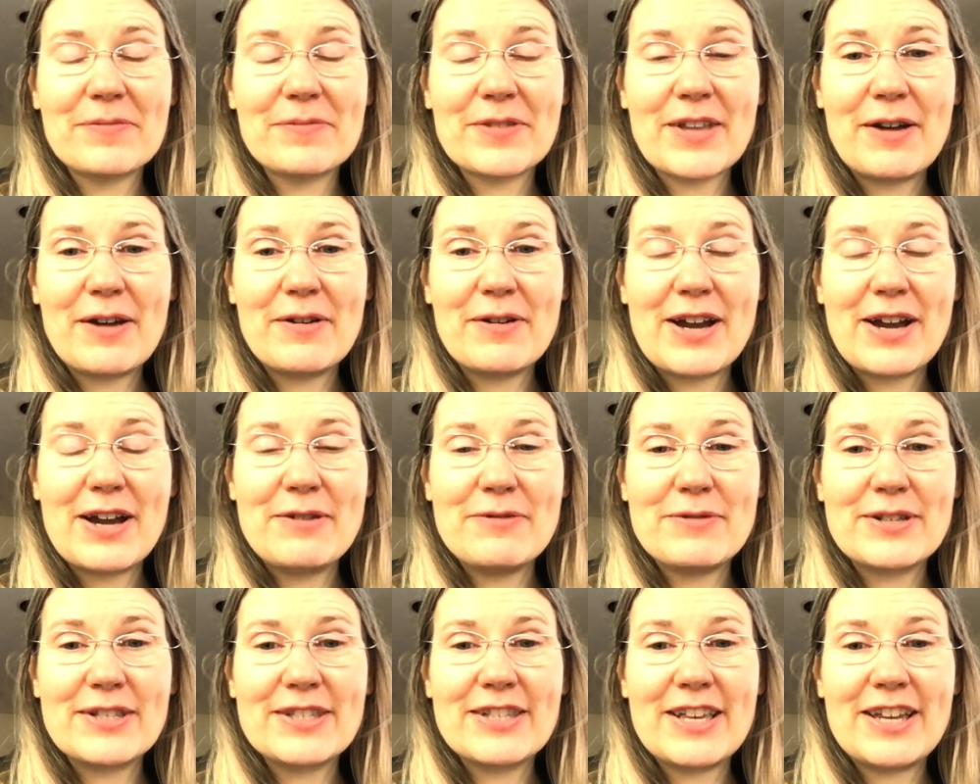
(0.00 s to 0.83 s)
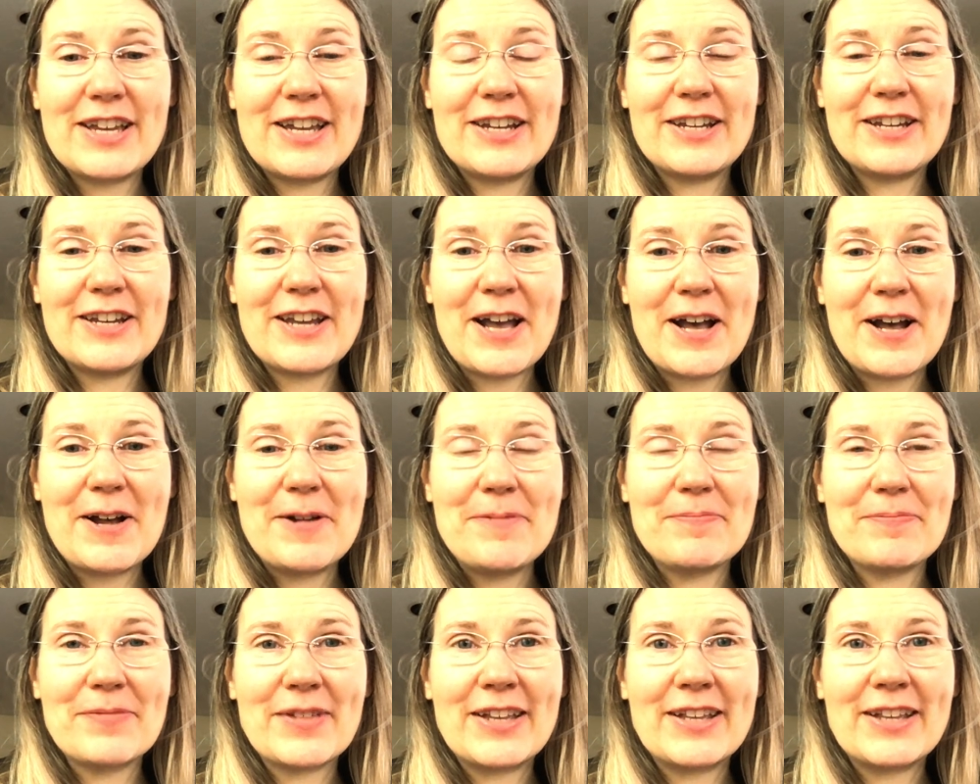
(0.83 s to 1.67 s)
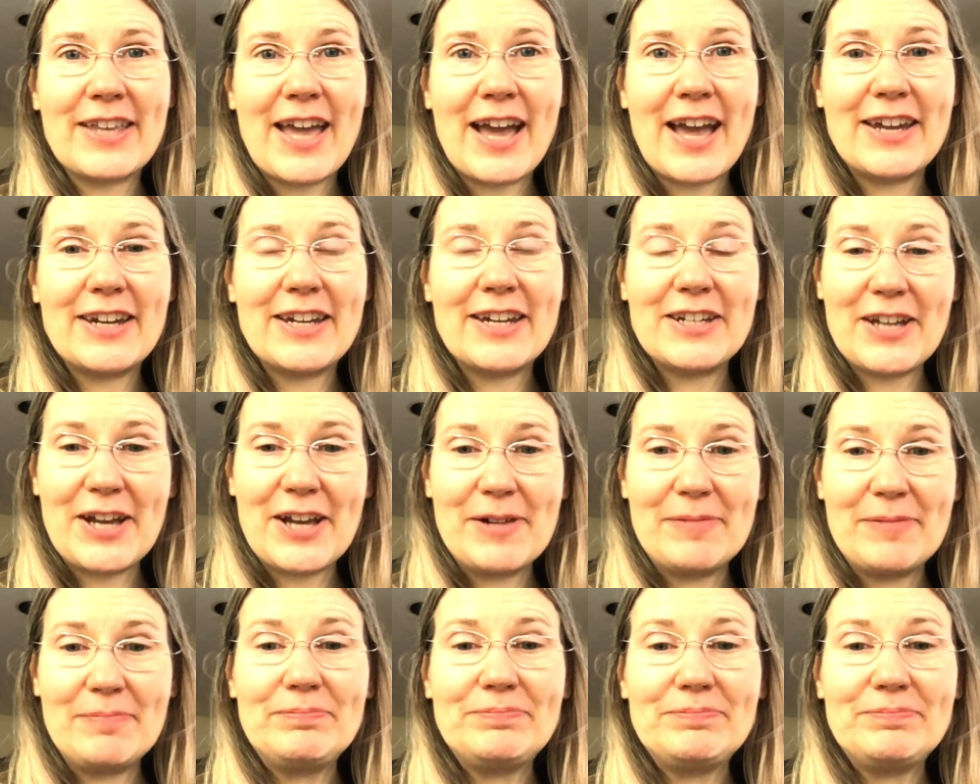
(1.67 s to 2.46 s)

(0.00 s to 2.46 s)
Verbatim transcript: I was in um, in Canada.